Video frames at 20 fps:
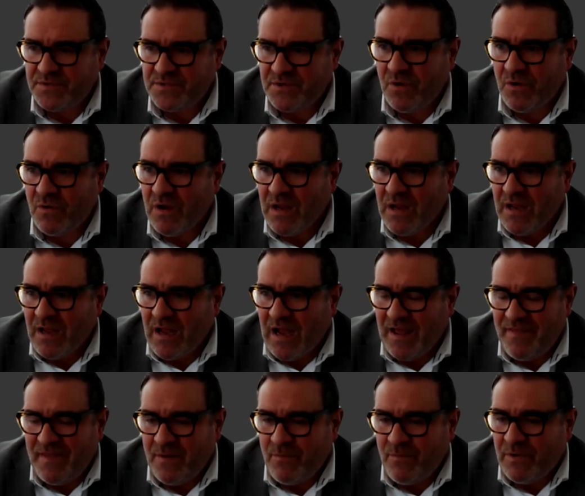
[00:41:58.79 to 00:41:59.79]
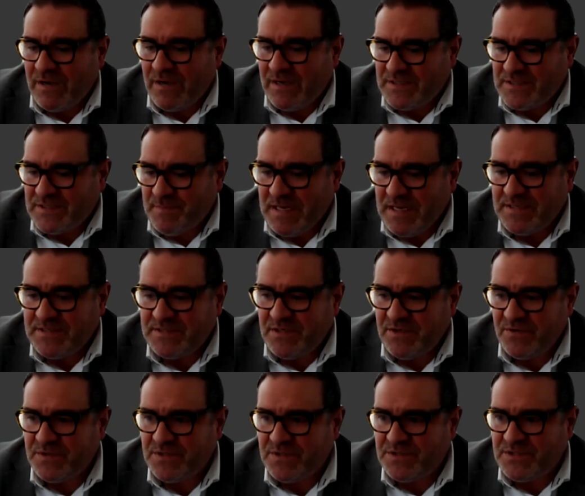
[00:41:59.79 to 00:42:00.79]
So I think what it speaks
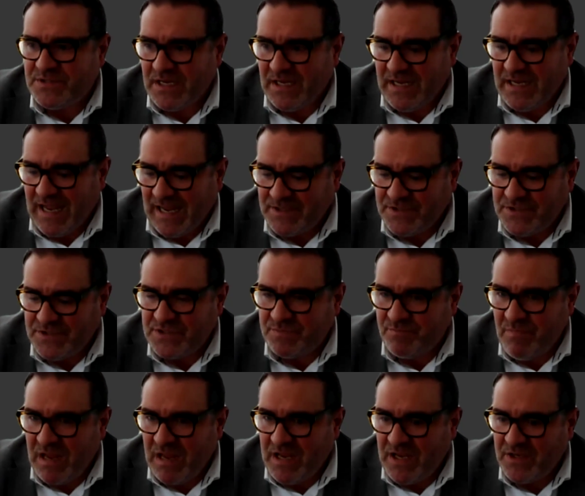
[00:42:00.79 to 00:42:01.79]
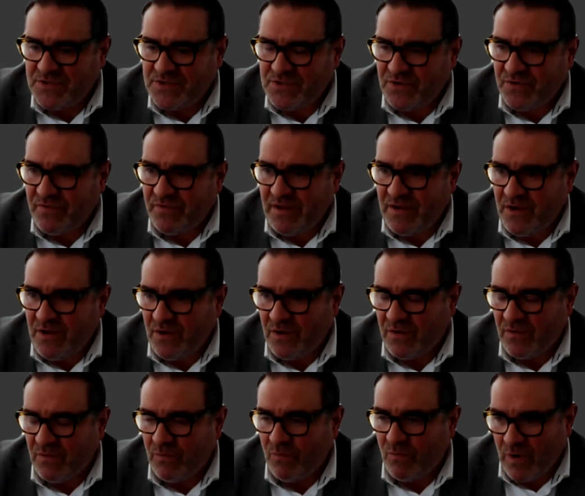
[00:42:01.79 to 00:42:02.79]
to is, again, just making sure that
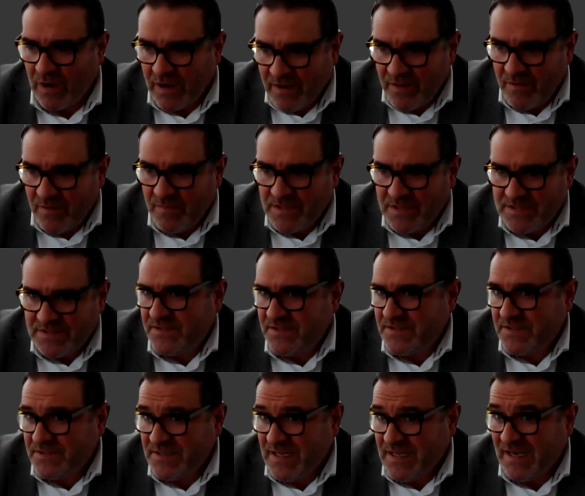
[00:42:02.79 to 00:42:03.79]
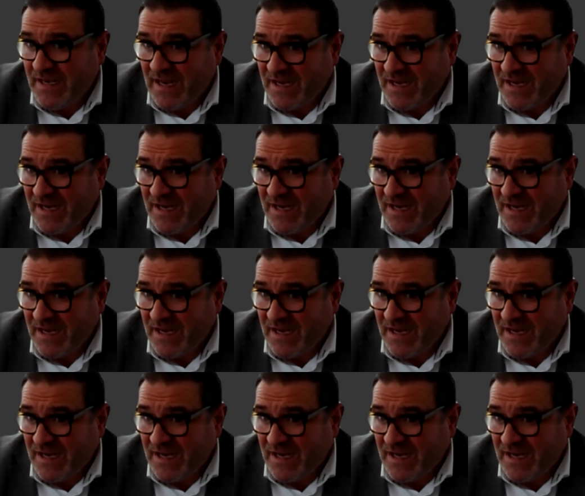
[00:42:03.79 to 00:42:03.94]
you're one of the businesses that